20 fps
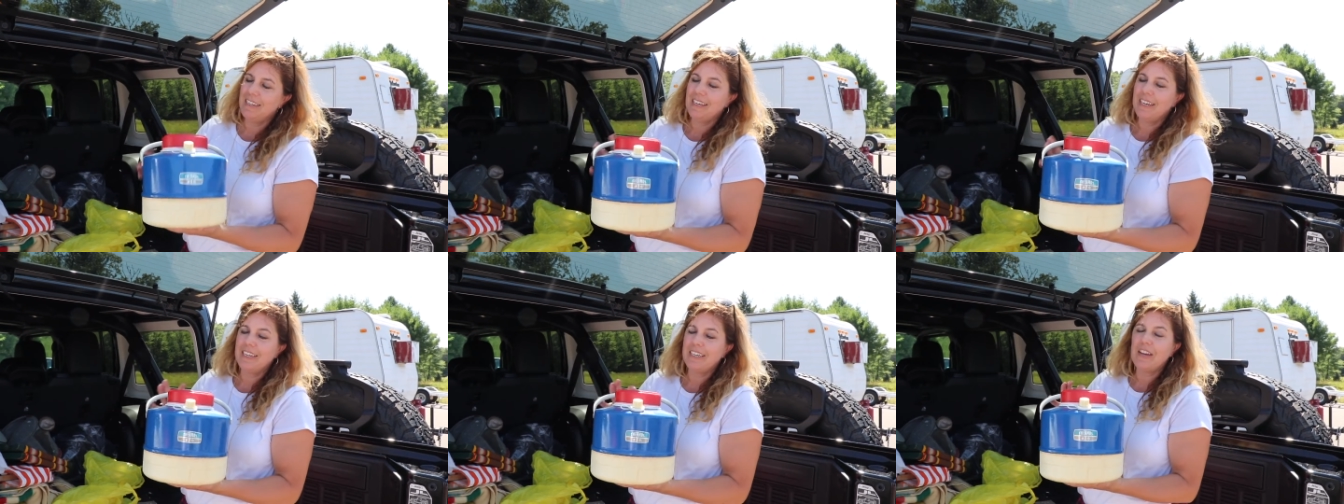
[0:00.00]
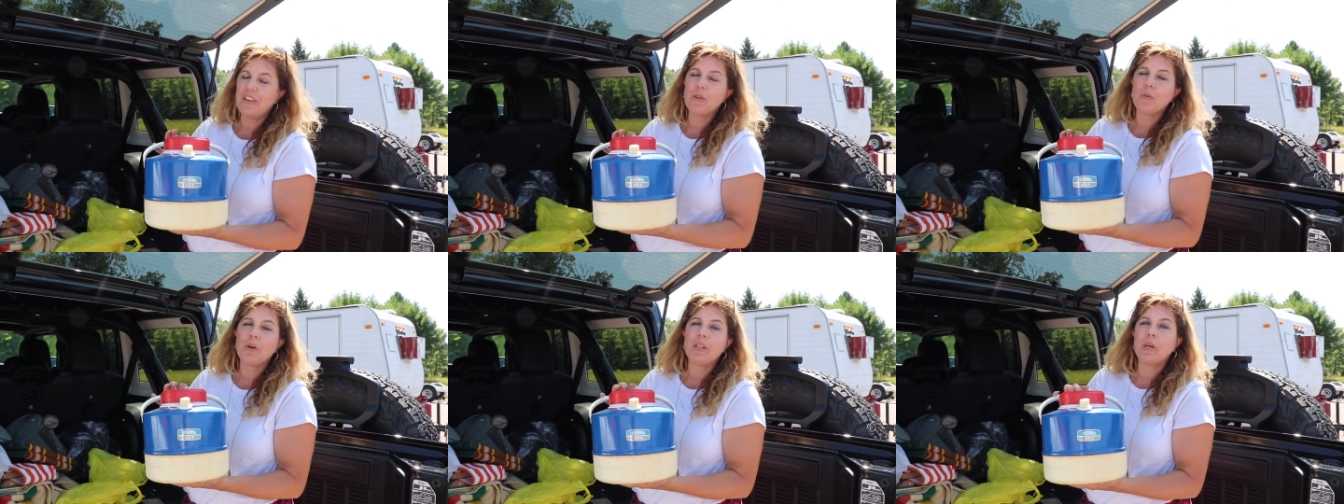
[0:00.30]

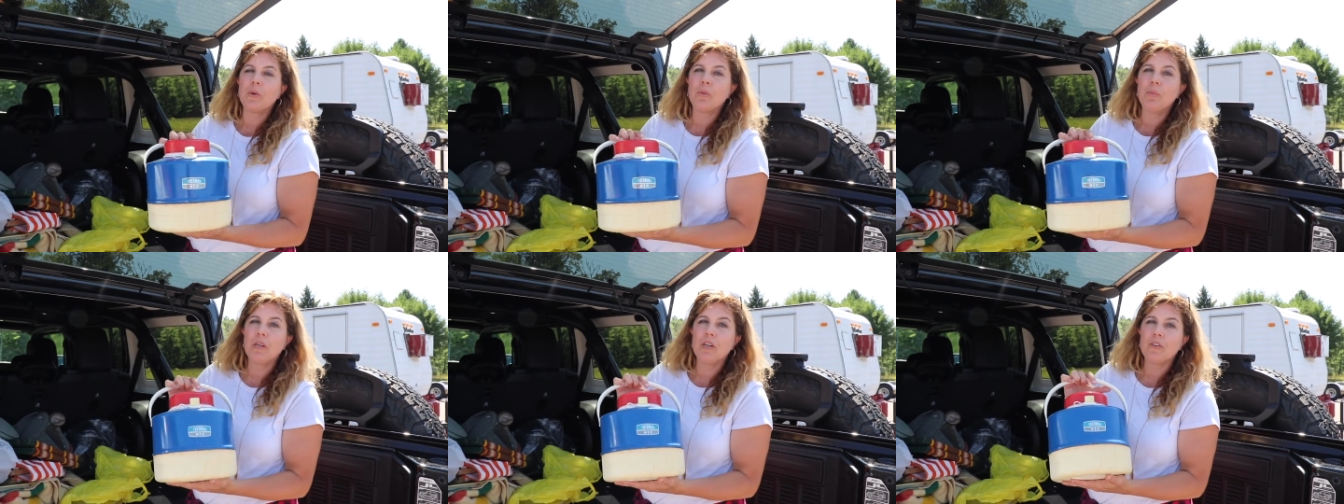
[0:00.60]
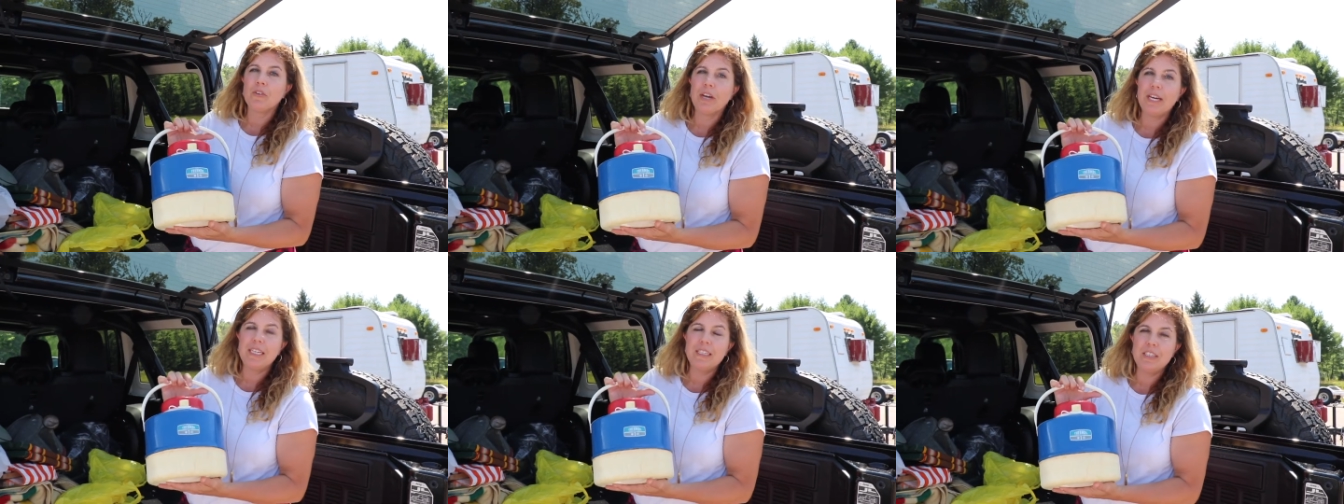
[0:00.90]
Another one that would be
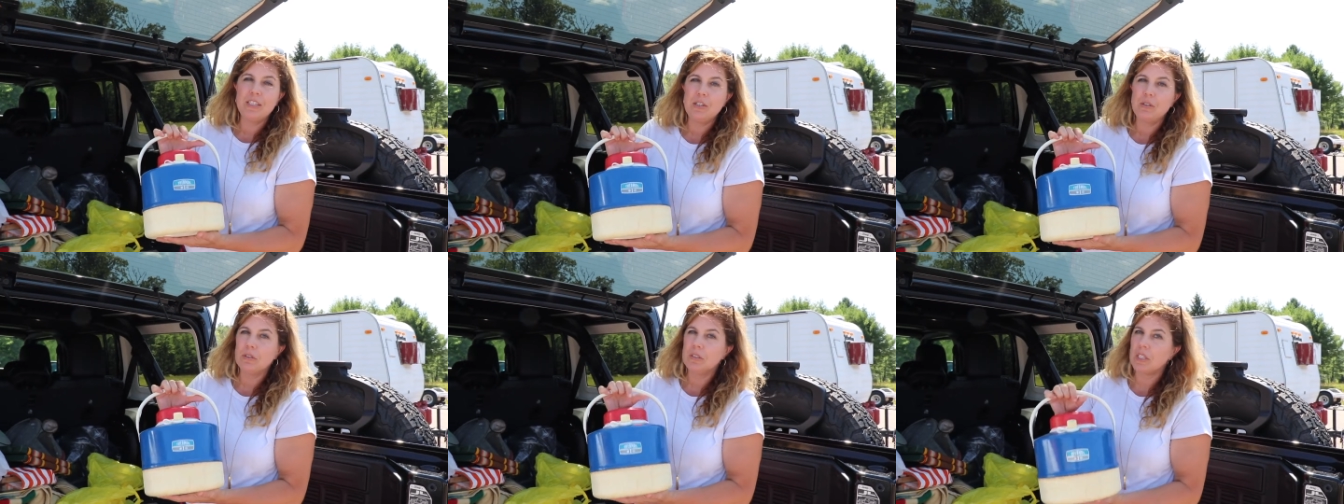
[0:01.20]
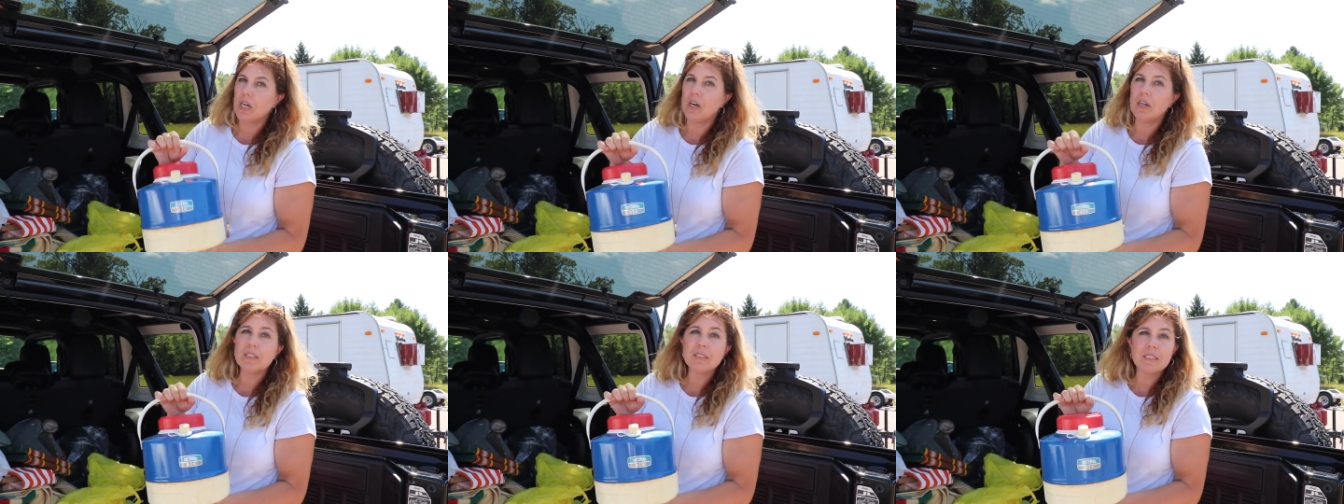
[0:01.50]
great to use
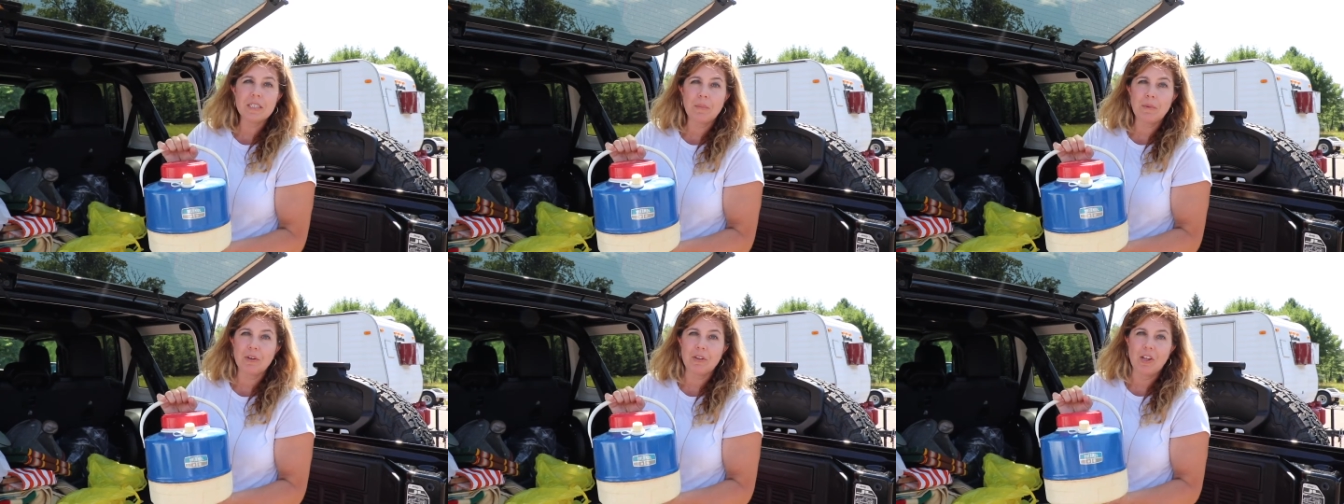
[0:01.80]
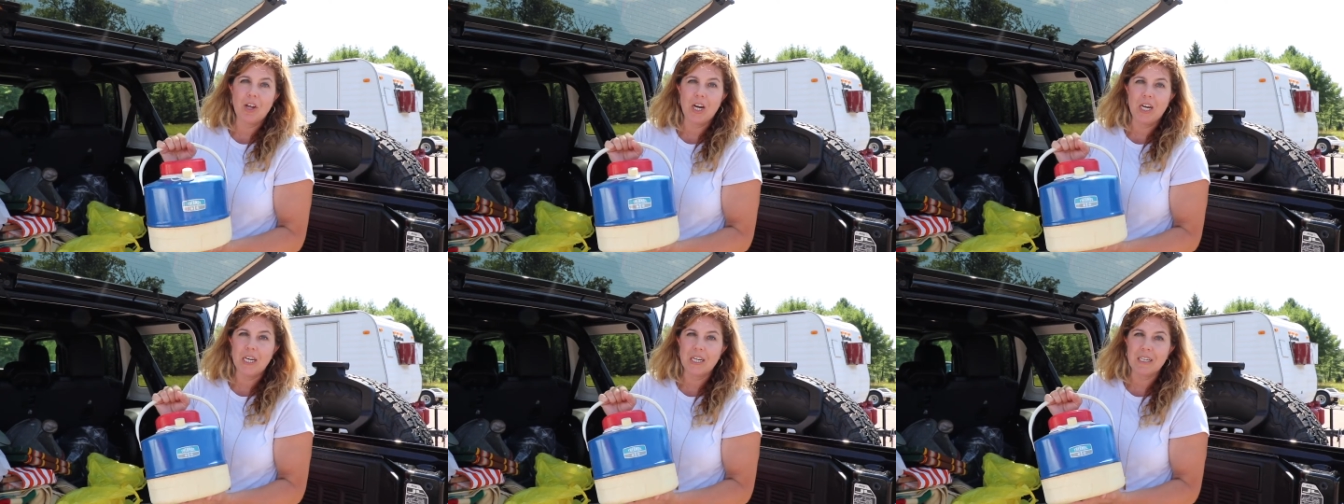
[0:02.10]
all summer
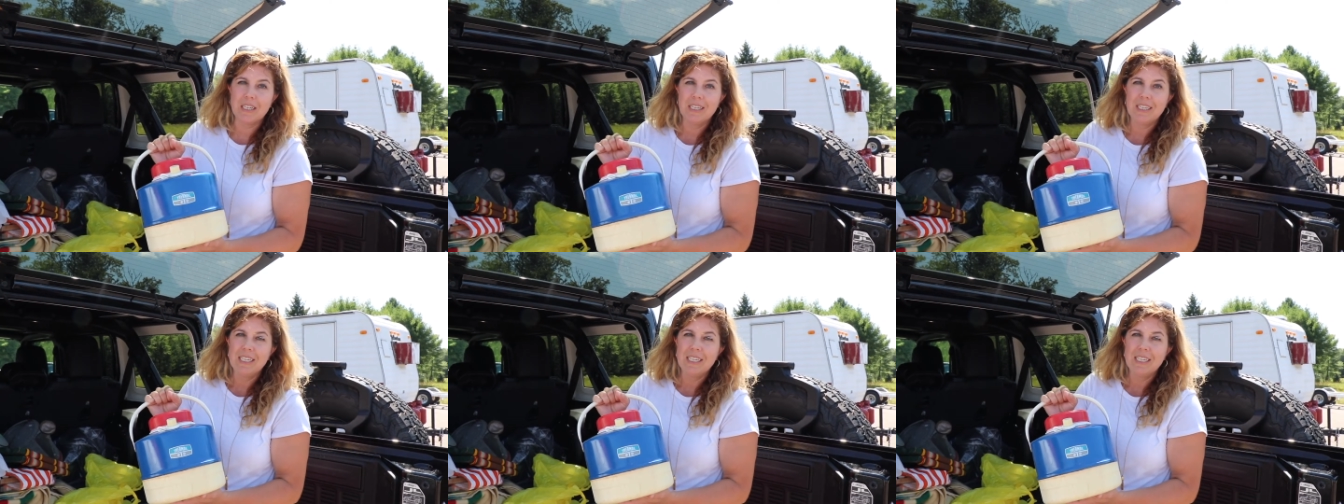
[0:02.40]
long.